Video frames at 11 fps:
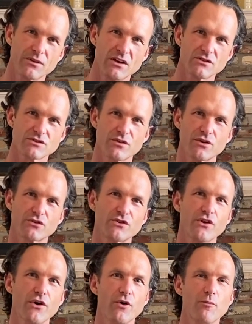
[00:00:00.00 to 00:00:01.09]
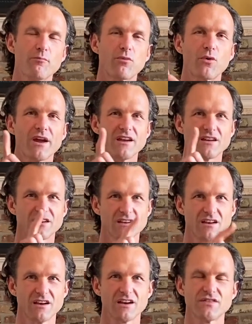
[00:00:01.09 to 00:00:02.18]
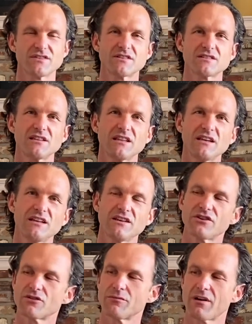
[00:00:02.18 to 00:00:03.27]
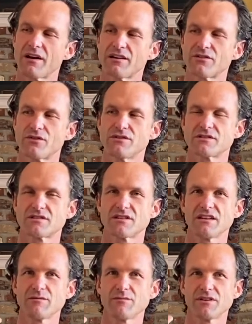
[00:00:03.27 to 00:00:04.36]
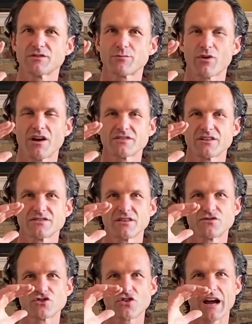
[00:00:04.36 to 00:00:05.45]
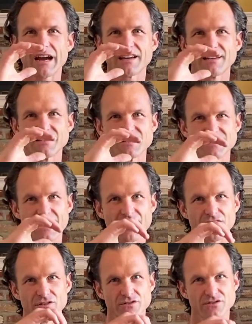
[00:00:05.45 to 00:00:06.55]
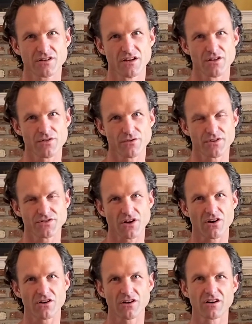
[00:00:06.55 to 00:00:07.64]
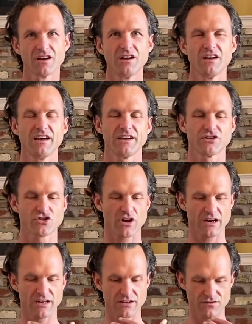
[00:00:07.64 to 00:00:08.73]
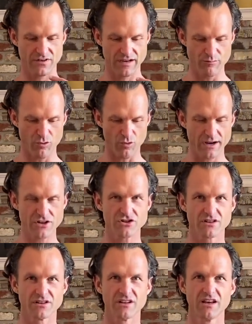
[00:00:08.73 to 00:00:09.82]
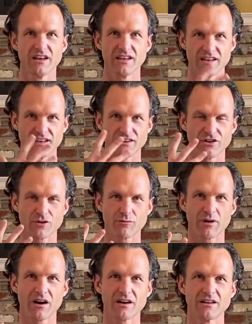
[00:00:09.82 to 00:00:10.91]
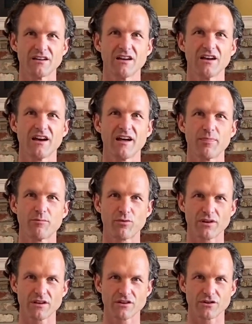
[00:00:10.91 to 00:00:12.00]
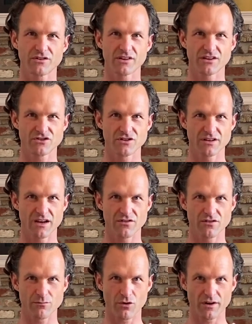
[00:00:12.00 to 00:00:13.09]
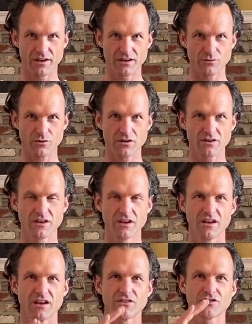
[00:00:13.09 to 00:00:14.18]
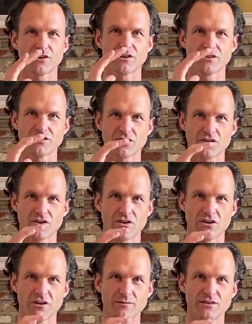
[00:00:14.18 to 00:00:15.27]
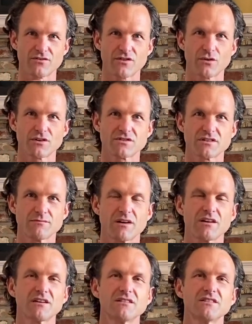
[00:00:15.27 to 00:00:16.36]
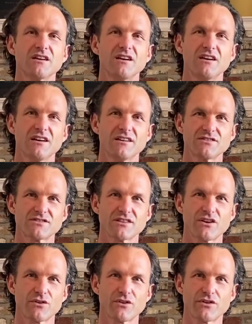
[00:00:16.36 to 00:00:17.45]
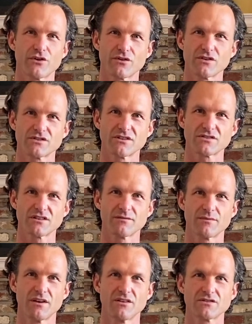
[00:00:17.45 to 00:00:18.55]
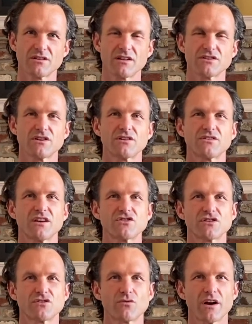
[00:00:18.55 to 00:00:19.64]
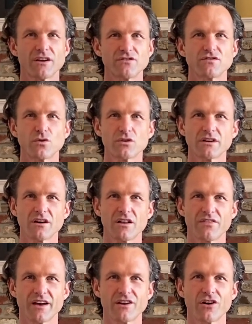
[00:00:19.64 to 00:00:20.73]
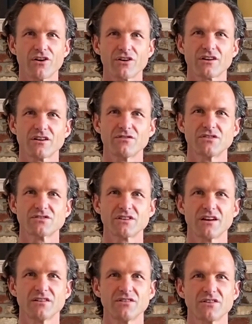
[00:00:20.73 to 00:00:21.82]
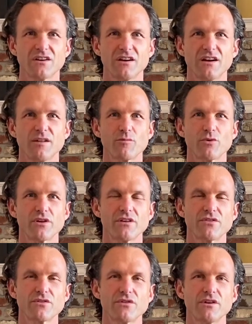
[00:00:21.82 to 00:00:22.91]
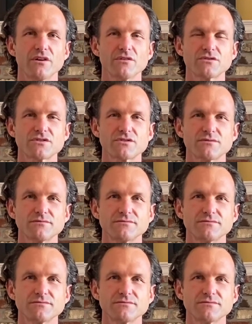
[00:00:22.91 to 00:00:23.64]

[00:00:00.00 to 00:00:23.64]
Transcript: So there's no break. This is leading your mind to this seamless process of tracking sound through this arc and tracking vibration in your body and bringing your attention ever more inward and starting to calm and focus the mind and settle the nervous system. Let your attention ride fully on that arc of the sound. Breathe in through the nose.